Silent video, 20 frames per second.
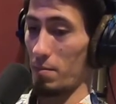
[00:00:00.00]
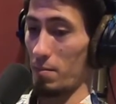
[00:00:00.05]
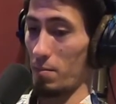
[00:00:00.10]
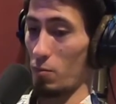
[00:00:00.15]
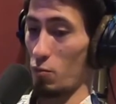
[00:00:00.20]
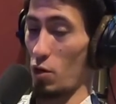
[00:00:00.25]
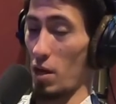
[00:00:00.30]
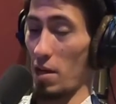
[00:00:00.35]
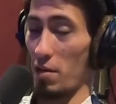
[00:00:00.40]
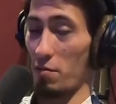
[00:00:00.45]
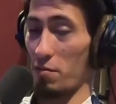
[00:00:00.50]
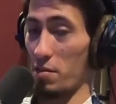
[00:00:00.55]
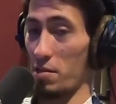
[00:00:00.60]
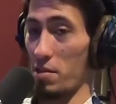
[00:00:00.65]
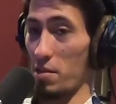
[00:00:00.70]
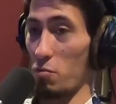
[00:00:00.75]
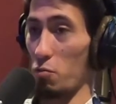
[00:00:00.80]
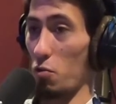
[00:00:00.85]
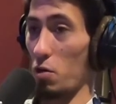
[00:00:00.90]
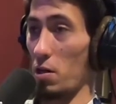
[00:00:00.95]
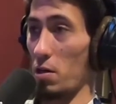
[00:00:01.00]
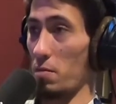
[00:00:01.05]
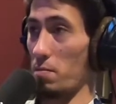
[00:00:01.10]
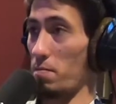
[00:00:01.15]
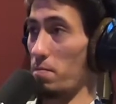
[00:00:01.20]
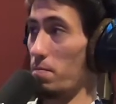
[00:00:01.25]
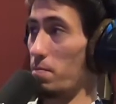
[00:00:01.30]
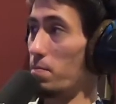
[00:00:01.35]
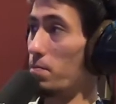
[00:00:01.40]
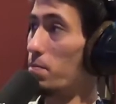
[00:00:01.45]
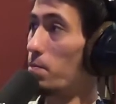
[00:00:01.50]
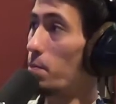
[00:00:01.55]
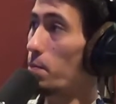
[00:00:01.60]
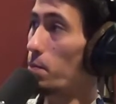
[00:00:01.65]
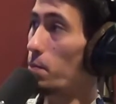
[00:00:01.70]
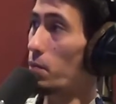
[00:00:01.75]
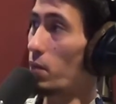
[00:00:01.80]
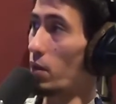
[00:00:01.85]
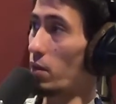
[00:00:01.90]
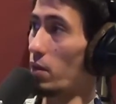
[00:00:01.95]
Waves C1,
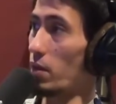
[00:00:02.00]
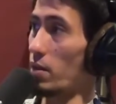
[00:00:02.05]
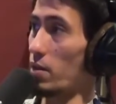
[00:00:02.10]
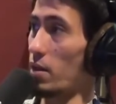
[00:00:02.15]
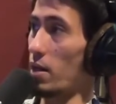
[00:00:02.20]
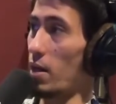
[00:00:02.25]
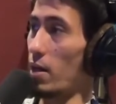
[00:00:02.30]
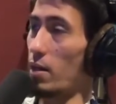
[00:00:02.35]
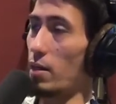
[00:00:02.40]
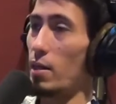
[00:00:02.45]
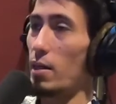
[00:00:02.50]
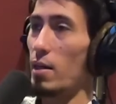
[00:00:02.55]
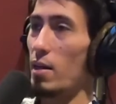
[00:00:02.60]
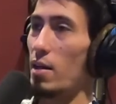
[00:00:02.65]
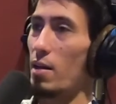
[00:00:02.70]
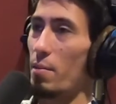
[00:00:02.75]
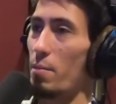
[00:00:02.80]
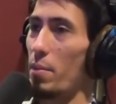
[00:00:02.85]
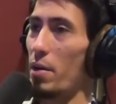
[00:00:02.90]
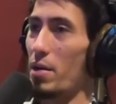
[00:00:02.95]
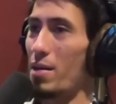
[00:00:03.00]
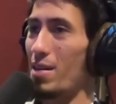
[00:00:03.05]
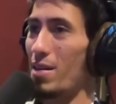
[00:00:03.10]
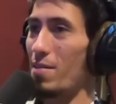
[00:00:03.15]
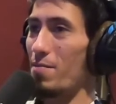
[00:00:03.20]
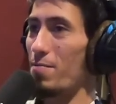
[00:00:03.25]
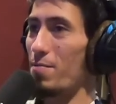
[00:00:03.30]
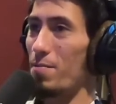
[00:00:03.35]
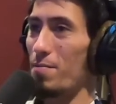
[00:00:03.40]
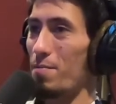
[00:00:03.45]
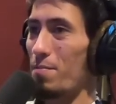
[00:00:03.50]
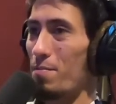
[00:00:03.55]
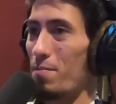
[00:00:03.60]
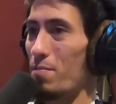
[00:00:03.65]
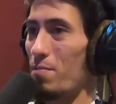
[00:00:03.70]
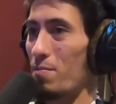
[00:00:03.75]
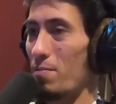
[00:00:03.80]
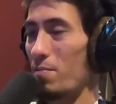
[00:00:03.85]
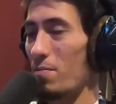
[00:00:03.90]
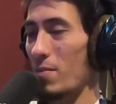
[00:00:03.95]
I like that. But
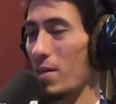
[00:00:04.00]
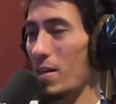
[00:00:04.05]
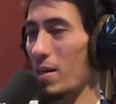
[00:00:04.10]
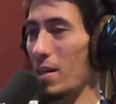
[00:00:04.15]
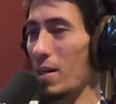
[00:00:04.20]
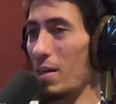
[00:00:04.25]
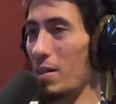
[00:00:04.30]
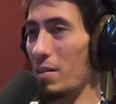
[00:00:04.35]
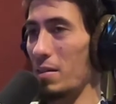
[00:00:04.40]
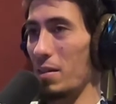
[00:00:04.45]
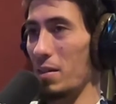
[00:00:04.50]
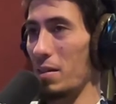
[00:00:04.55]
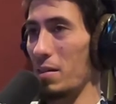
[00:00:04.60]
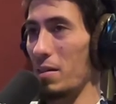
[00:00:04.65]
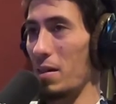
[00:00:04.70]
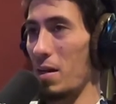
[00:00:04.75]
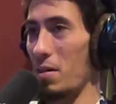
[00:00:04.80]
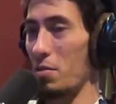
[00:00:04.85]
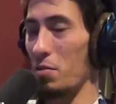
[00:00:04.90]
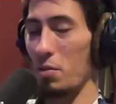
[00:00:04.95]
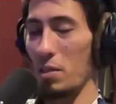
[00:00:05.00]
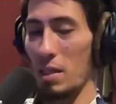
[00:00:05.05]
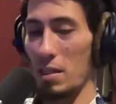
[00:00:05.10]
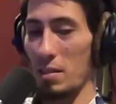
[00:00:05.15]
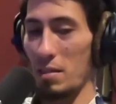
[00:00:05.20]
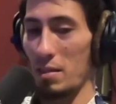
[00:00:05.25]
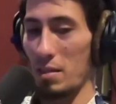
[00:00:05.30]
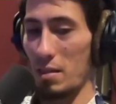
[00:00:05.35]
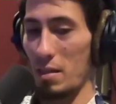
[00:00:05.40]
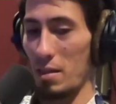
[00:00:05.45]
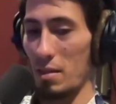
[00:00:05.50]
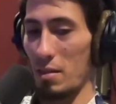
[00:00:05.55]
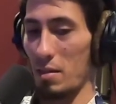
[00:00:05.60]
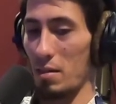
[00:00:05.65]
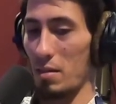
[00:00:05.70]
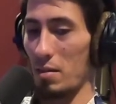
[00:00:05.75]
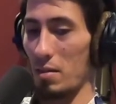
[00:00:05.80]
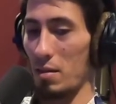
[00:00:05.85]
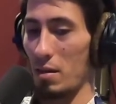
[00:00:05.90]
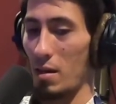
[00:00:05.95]
again, it's like not doing anything that
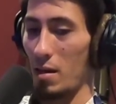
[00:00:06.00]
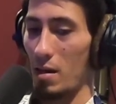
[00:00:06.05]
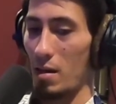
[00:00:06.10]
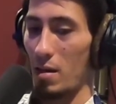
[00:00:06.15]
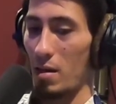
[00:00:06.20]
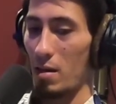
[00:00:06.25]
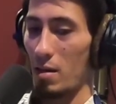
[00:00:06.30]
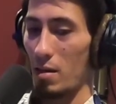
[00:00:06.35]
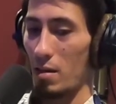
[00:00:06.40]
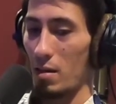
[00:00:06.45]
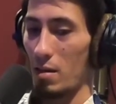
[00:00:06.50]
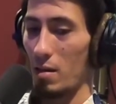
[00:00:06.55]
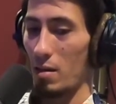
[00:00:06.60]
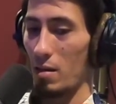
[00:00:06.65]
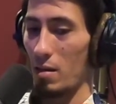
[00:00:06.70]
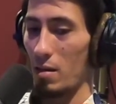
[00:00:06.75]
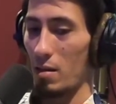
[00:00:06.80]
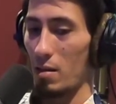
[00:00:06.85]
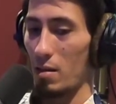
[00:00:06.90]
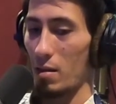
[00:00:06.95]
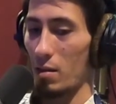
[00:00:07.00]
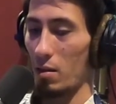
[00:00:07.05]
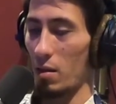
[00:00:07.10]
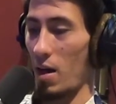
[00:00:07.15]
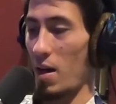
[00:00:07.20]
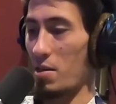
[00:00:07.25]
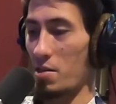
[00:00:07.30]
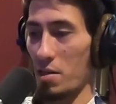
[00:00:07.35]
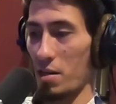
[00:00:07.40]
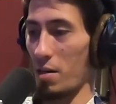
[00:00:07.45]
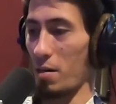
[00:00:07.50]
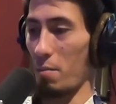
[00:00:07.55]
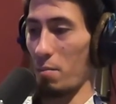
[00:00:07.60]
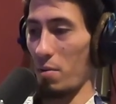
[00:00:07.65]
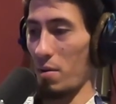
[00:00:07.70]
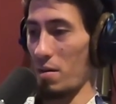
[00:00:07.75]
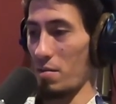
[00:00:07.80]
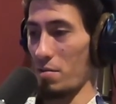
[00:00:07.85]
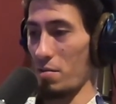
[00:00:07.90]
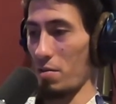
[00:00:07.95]
the Logic
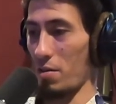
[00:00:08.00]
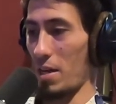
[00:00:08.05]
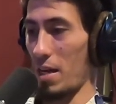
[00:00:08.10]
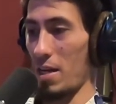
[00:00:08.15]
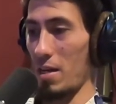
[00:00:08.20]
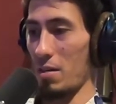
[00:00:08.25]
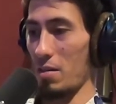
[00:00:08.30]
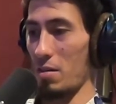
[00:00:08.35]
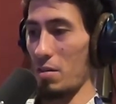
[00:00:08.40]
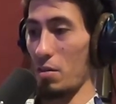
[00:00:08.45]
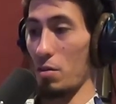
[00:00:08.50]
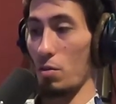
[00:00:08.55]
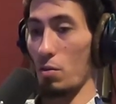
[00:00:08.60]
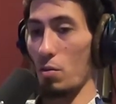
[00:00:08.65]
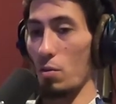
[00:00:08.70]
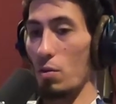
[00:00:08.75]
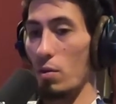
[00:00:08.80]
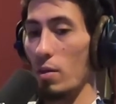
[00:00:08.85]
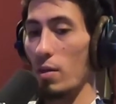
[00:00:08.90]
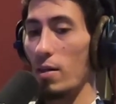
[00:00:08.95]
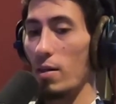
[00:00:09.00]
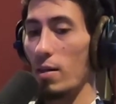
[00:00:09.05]
compressor can't do.